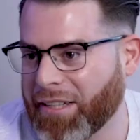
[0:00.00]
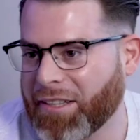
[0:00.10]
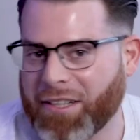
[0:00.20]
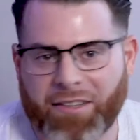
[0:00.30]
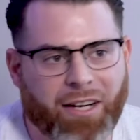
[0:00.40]

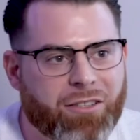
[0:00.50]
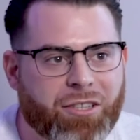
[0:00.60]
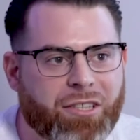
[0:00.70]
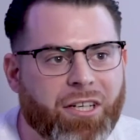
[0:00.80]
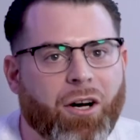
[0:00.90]
there that are
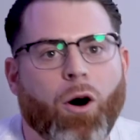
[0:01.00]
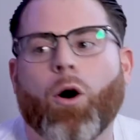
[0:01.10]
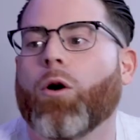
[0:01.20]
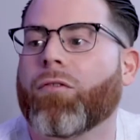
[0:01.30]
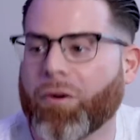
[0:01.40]
just going to
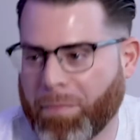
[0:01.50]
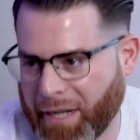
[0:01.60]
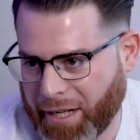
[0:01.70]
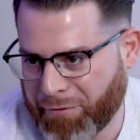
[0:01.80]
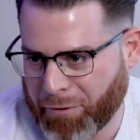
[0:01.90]

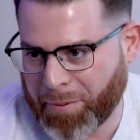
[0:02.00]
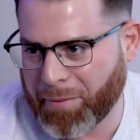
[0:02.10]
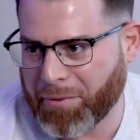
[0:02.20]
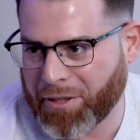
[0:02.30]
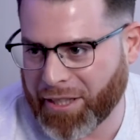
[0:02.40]
overpay for
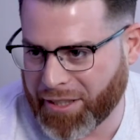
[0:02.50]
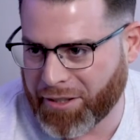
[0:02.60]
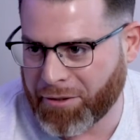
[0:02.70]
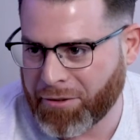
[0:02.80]
people like you.